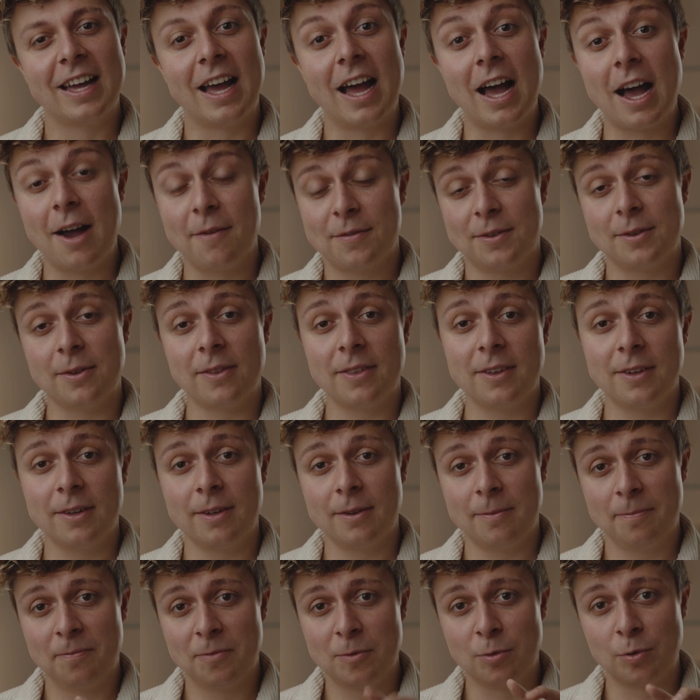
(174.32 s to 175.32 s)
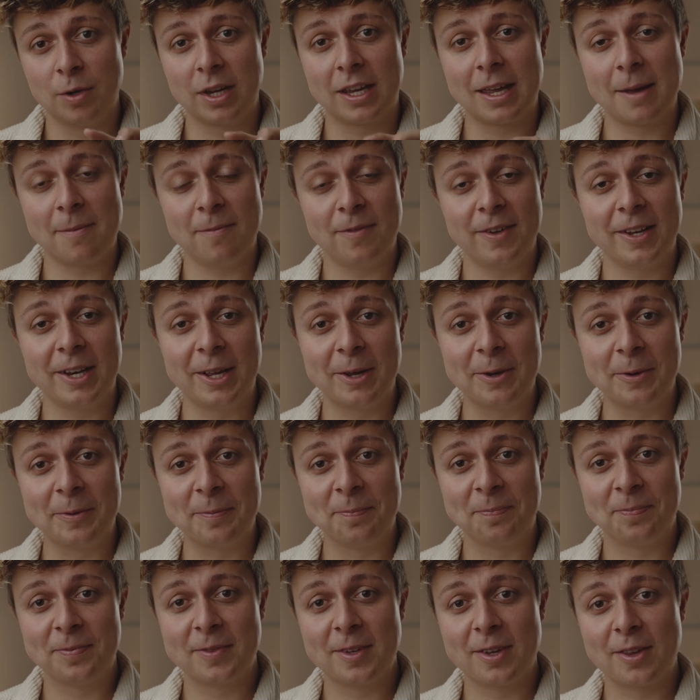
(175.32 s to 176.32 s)
after the recap
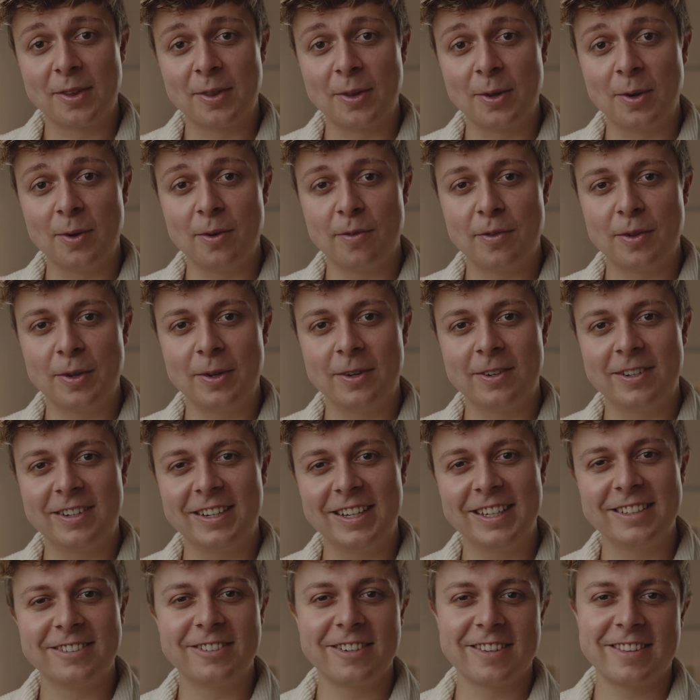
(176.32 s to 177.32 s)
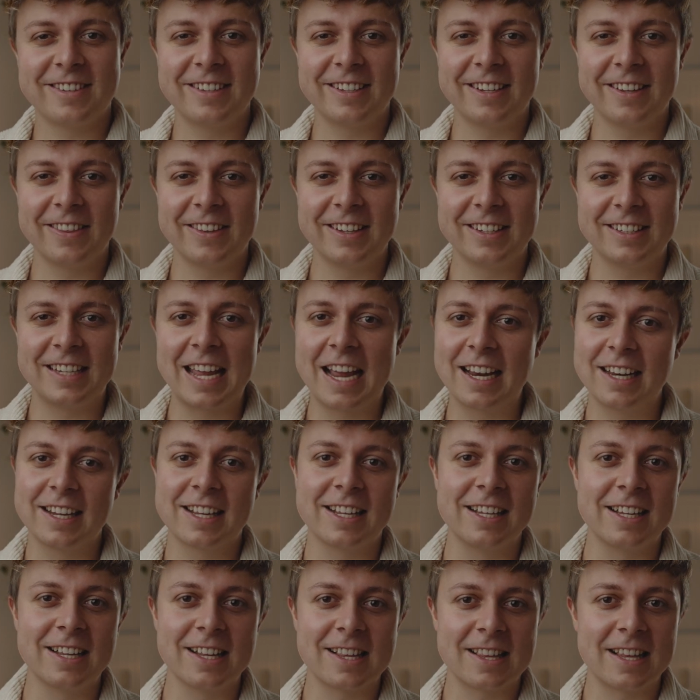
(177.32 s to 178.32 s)
video. So if you're interested in the
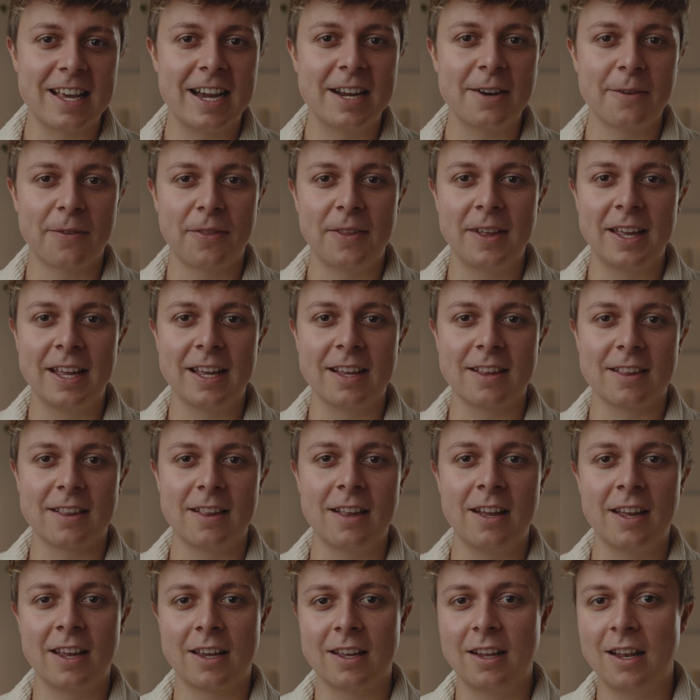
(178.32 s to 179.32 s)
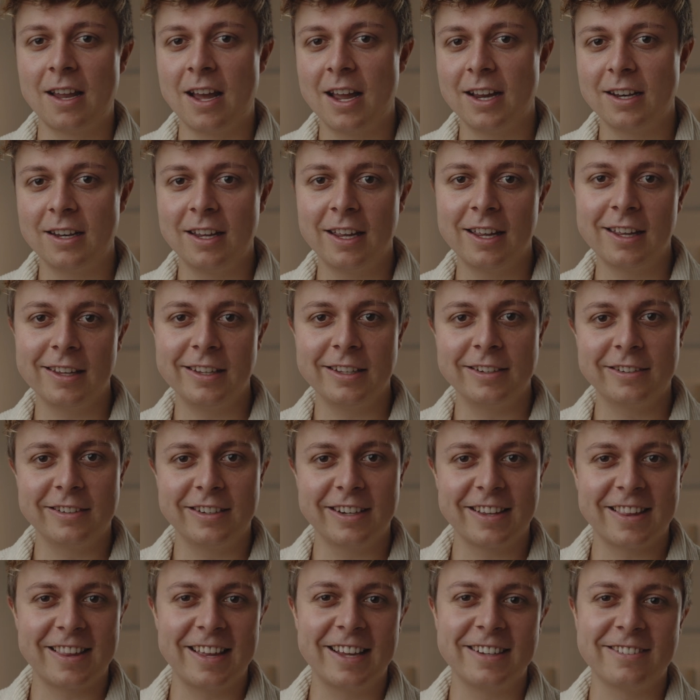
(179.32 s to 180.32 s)
technical side of things like lighting, gear,
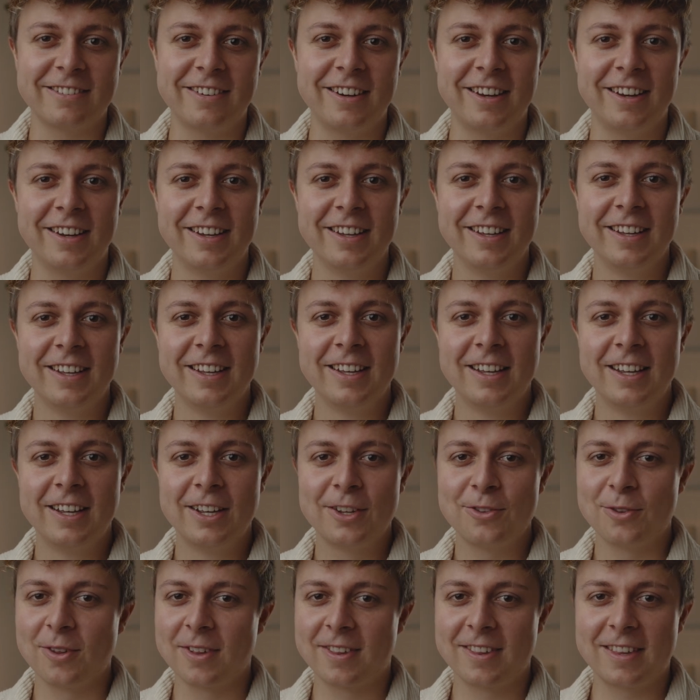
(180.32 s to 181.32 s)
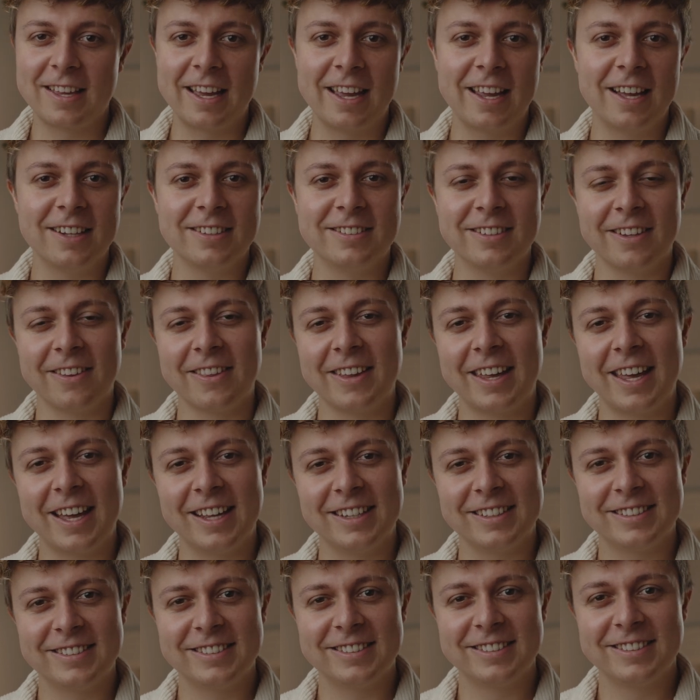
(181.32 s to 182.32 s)
etc., just stay until the
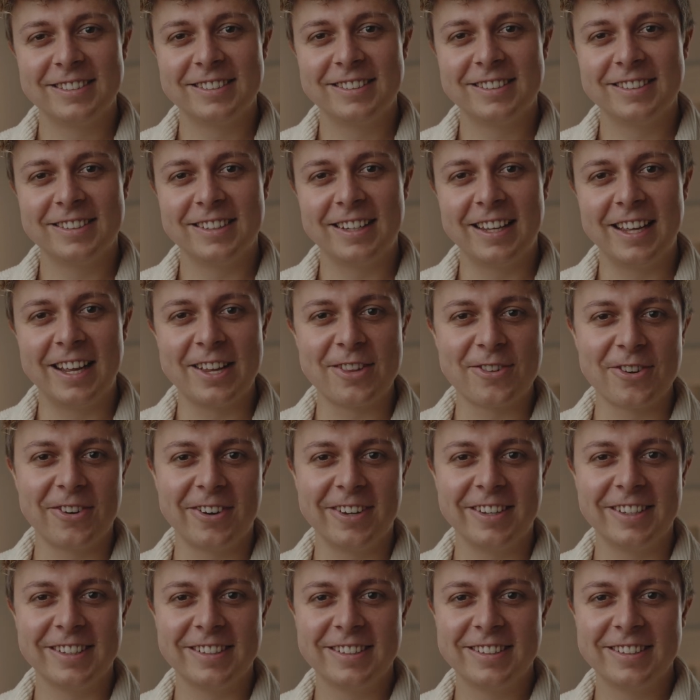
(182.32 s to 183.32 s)
end. Enjoy!